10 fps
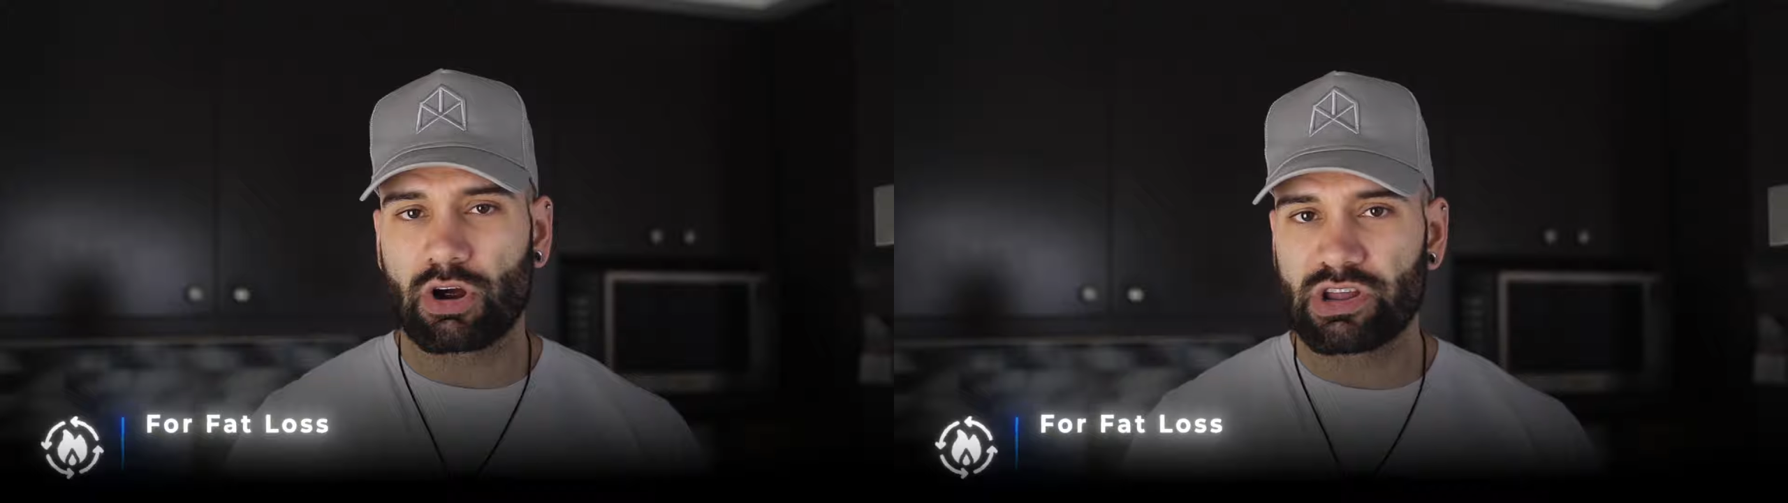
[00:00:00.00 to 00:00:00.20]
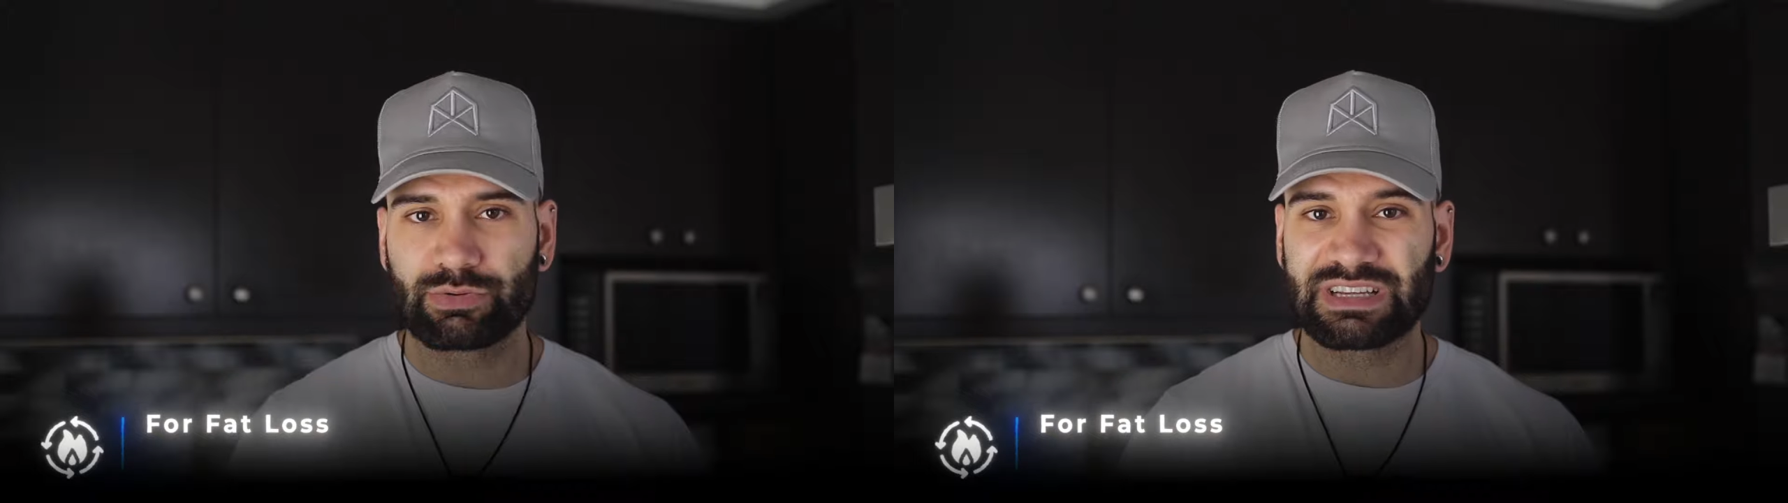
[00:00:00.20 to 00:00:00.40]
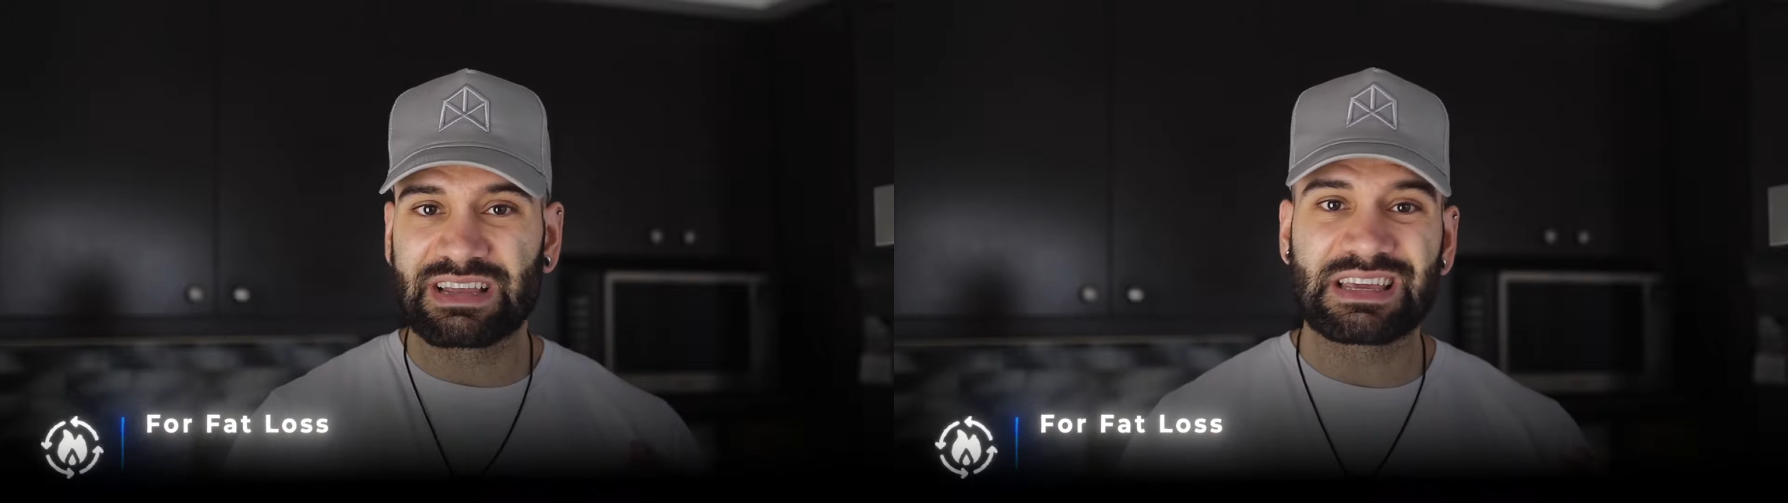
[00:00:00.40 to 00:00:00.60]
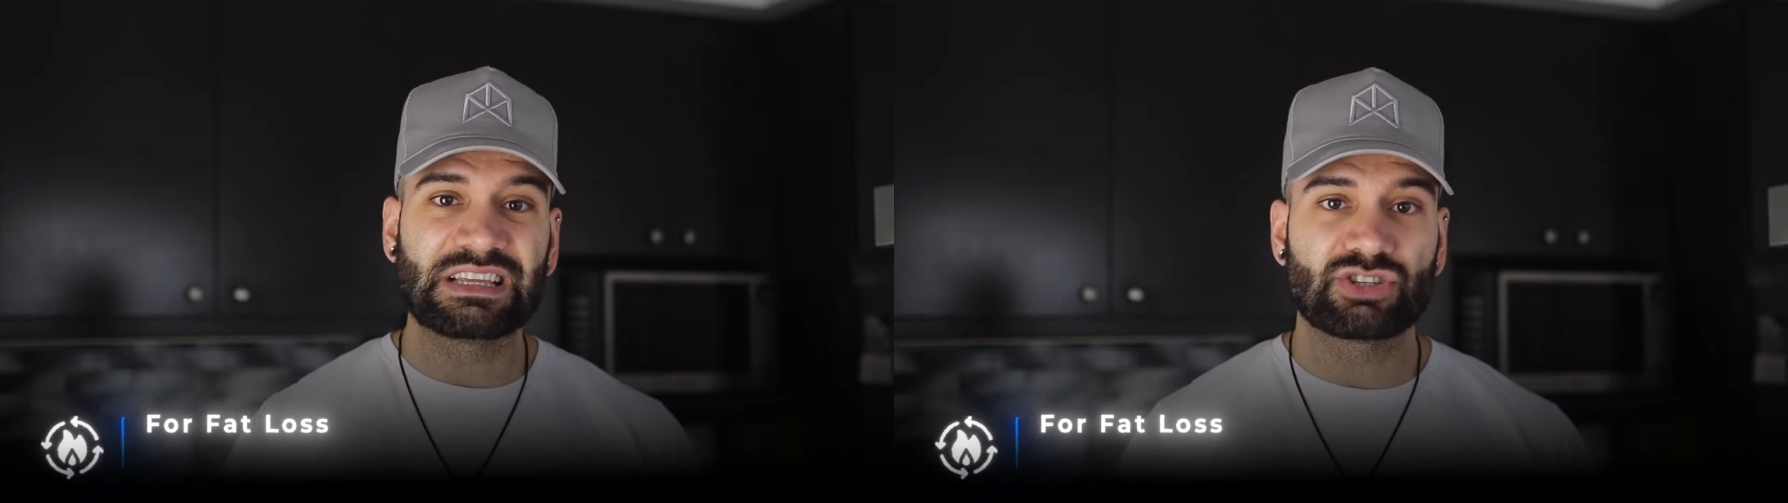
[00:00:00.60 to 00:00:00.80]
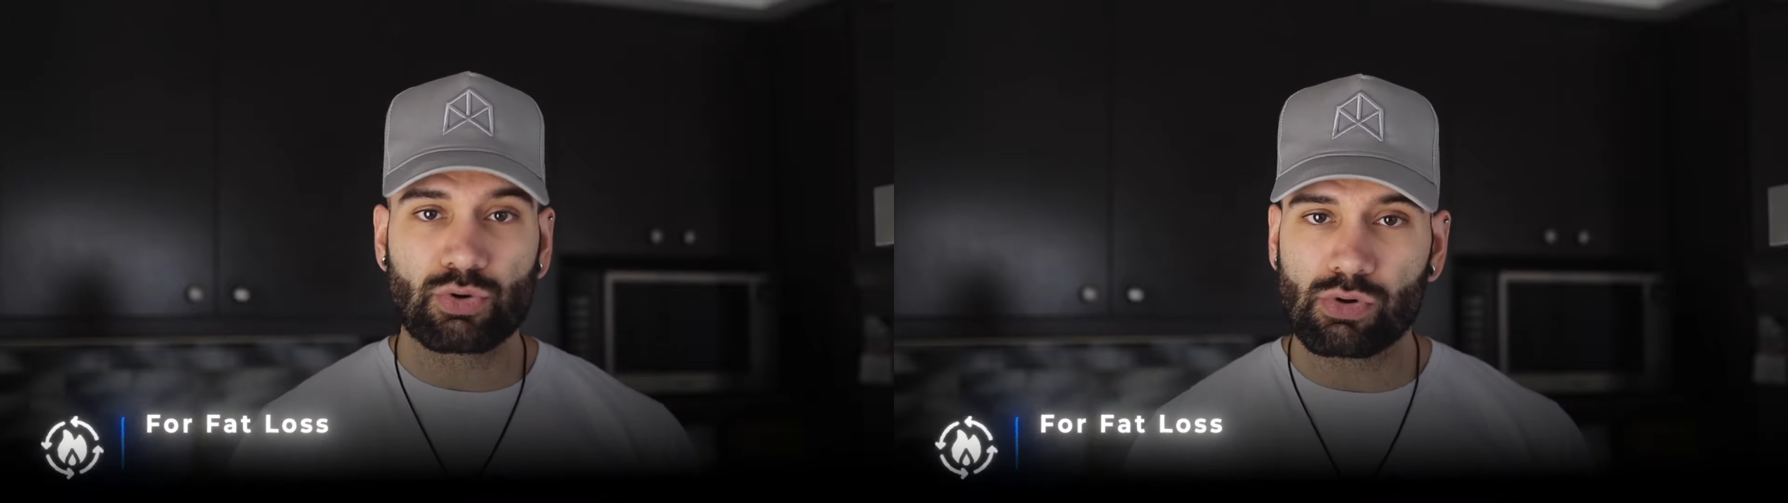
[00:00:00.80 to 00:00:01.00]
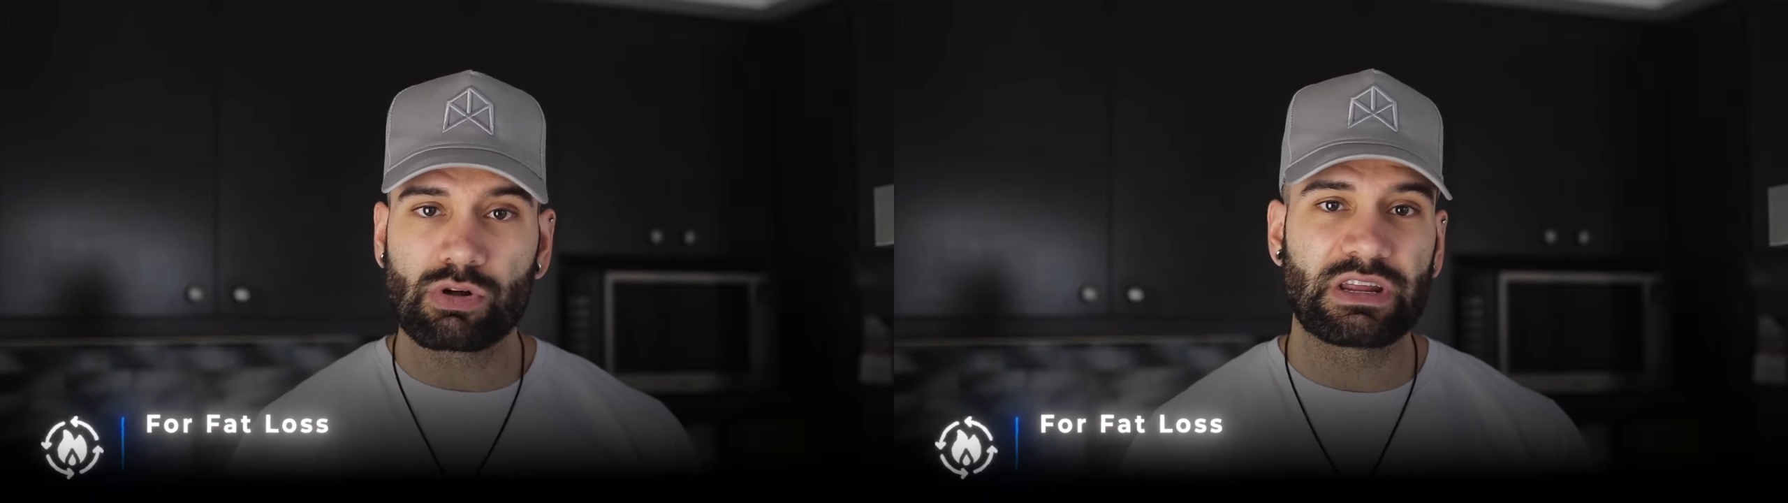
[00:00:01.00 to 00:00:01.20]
cardio is a key tool